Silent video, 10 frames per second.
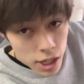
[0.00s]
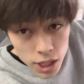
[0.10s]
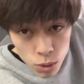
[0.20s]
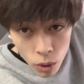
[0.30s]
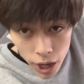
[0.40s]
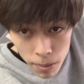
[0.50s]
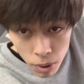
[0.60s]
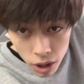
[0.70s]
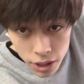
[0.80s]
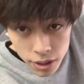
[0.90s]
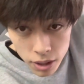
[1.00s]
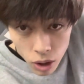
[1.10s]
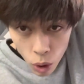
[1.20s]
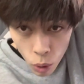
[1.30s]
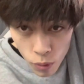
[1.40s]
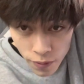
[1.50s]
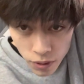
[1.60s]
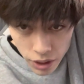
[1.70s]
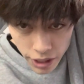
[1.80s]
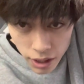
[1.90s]
is what I bought.
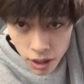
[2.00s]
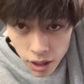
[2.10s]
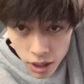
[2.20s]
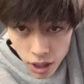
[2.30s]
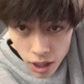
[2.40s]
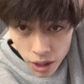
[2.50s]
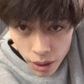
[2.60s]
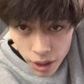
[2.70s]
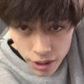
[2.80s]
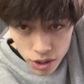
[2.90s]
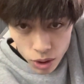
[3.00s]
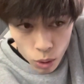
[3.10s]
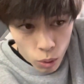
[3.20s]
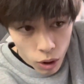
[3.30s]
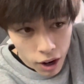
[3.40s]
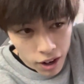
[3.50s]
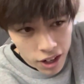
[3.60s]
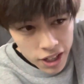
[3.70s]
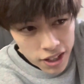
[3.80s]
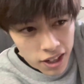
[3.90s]
Hopefully this will
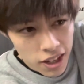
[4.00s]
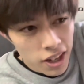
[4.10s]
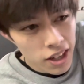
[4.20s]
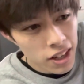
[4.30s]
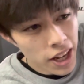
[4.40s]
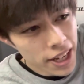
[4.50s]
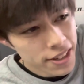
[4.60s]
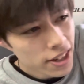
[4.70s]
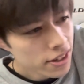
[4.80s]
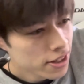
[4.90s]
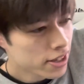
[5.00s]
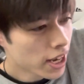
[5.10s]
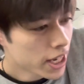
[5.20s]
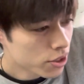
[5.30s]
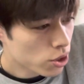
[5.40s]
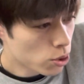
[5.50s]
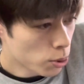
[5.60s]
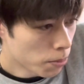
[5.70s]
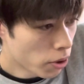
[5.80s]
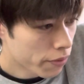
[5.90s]
work. It does say it's
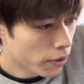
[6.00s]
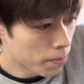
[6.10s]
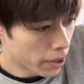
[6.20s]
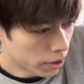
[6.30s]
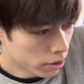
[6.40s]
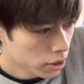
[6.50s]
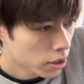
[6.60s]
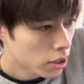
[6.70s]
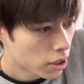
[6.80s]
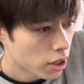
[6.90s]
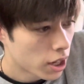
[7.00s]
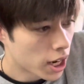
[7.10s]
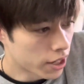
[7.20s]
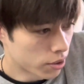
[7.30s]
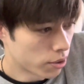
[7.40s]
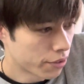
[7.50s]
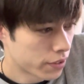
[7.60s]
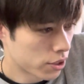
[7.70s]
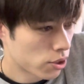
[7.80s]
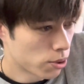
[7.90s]
suitable for metal. I don't know if
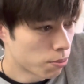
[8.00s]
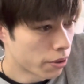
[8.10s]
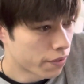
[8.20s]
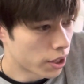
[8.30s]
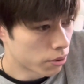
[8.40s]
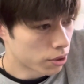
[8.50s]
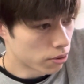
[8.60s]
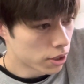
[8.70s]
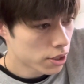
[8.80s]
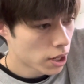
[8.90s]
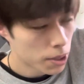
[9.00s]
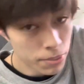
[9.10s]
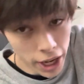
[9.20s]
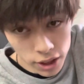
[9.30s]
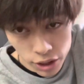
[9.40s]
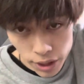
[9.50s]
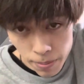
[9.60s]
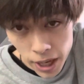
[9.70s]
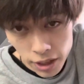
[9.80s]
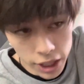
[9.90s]
it's suitable for outdoors, but I literally
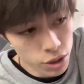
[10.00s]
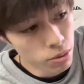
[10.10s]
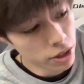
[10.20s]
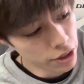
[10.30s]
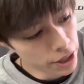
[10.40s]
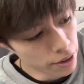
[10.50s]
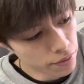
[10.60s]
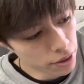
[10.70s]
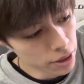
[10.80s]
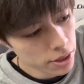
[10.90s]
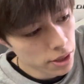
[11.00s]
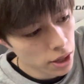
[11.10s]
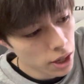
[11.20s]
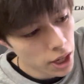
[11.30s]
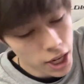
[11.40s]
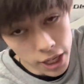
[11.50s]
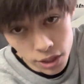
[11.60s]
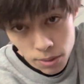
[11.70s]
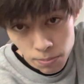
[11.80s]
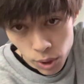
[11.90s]
paid like 200 yen for this, and
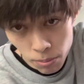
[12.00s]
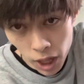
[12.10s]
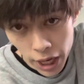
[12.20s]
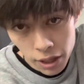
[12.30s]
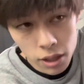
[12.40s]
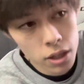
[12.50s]
it's pure black